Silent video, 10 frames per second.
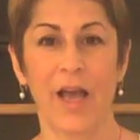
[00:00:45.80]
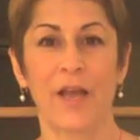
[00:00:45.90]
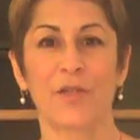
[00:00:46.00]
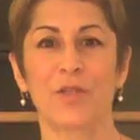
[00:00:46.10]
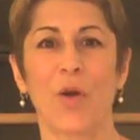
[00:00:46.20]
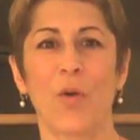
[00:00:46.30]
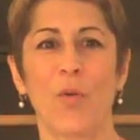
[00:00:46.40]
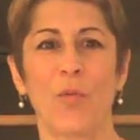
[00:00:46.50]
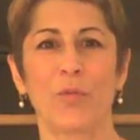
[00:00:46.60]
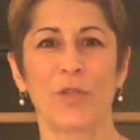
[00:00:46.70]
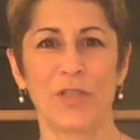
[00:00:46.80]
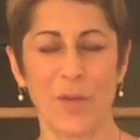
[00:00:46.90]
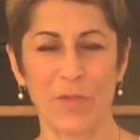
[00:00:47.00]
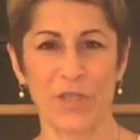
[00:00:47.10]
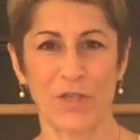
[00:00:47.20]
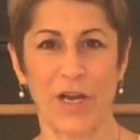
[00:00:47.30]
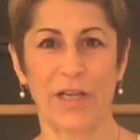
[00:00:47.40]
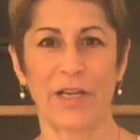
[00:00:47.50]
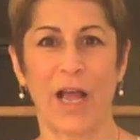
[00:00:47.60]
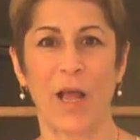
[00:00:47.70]
So to
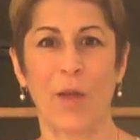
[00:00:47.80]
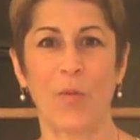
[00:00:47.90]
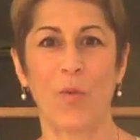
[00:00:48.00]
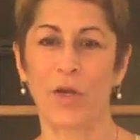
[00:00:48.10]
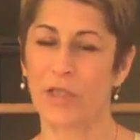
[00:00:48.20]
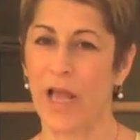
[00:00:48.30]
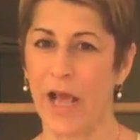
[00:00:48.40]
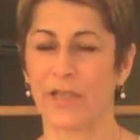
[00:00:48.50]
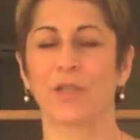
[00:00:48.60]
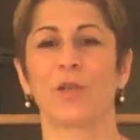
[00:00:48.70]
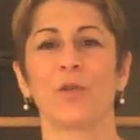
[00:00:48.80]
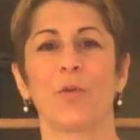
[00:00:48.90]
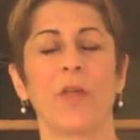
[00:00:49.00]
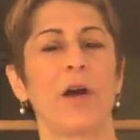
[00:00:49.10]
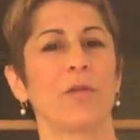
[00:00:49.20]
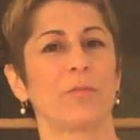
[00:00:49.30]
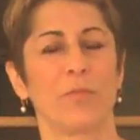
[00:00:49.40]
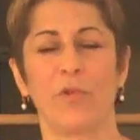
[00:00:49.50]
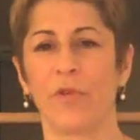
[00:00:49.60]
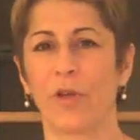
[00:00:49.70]
demonstrate, I want to ask you, without
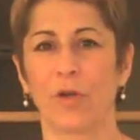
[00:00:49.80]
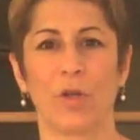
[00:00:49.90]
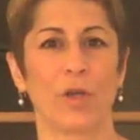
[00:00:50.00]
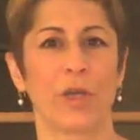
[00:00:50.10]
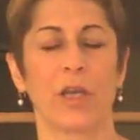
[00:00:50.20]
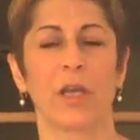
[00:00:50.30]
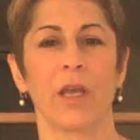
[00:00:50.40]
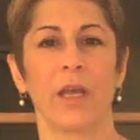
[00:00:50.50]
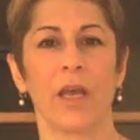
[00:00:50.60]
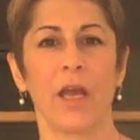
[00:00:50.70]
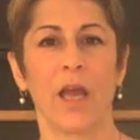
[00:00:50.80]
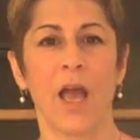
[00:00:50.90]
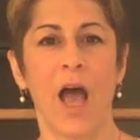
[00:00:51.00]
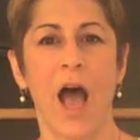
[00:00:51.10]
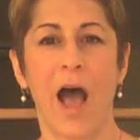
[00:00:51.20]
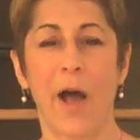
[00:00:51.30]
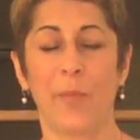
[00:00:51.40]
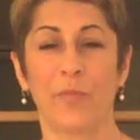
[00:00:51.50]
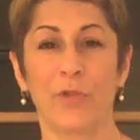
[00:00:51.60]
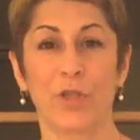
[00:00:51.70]
moving or looking,
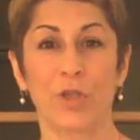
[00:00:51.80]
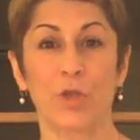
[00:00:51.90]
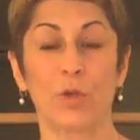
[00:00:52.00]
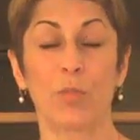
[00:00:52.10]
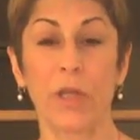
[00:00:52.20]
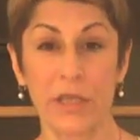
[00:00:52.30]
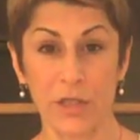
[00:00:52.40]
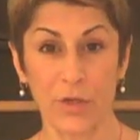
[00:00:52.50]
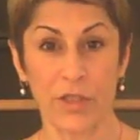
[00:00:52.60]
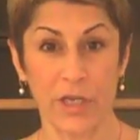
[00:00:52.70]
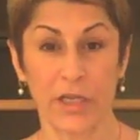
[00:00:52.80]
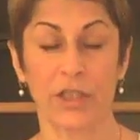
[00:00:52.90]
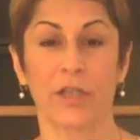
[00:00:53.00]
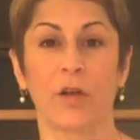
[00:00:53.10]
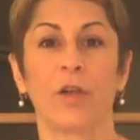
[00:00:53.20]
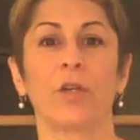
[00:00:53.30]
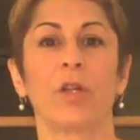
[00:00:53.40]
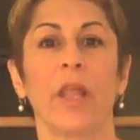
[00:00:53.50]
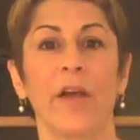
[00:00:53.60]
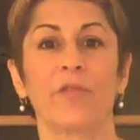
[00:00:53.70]
to place your attention on your
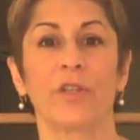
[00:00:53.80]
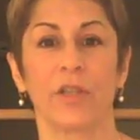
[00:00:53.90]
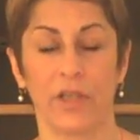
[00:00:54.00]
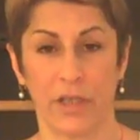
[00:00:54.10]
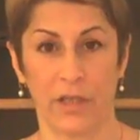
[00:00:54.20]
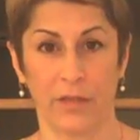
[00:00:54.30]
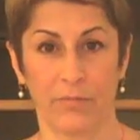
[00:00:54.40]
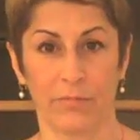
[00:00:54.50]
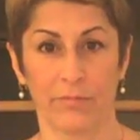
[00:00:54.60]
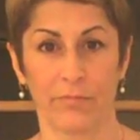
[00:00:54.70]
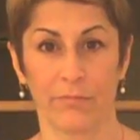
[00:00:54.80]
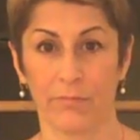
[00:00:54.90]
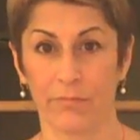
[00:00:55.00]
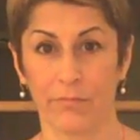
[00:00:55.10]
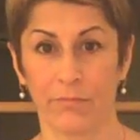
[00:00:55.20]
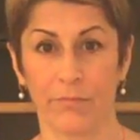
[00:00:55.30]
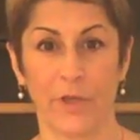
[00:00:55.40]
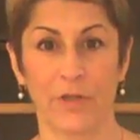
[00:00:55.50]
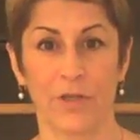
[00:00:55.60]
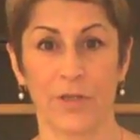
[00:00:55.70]
left knee.
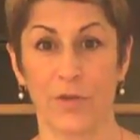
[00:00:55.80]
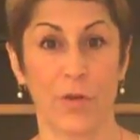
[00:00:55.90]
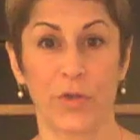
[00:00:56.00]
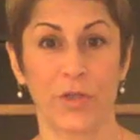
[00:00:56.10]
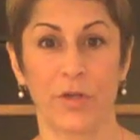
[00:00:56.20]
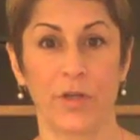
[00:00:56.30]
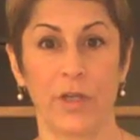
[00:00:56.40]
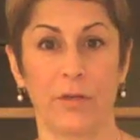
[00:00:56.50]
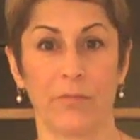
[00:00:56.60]
Just notice your knee.